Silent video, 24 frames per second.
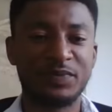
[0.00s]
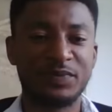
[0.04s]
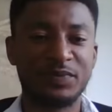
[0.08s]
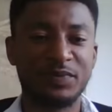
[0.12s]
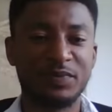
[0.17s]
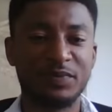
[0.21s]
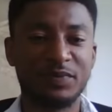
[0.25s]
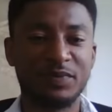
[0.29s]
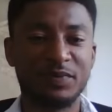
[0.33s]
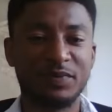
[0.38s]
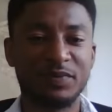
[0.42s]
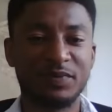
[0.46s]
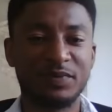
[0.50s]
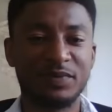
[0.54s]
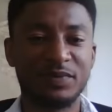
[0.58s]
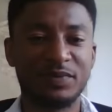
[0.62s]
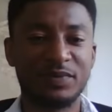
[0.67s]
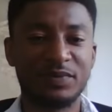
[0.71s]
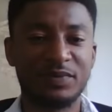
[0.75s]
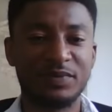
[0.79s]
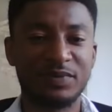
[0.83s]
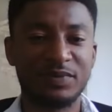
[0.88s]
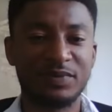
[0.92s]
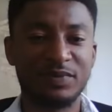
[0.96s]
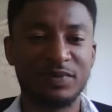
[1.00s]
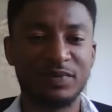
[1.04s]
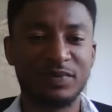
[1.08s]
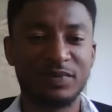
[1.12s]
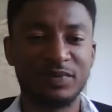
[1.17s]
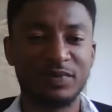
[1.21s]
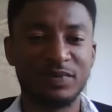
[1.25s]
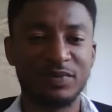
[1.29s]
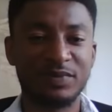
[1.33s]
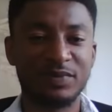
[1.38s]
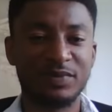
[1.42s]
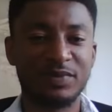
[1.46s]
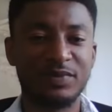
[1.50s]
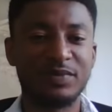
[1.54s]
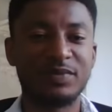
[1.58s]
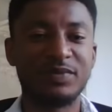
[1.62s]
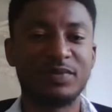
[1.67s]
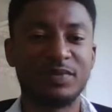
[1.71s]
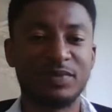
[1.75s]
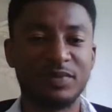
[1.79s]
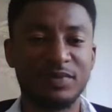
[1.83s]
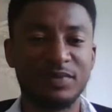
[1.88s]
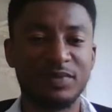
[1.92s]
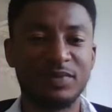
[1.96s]

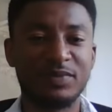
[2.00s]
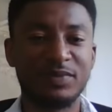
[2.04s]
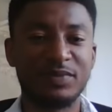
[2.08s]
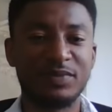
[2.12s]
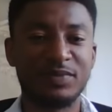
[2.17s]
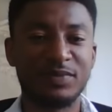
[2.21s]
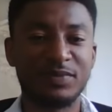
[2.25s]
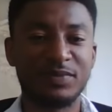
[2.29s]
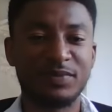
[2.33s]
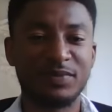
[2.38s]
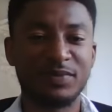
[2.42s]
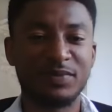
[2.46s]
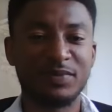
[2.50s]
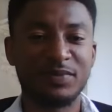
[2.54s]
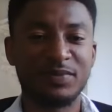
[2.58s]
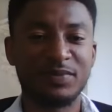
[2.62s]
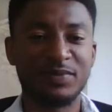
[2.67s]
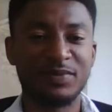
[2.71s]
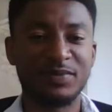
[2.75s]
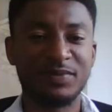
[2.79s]
[no speech]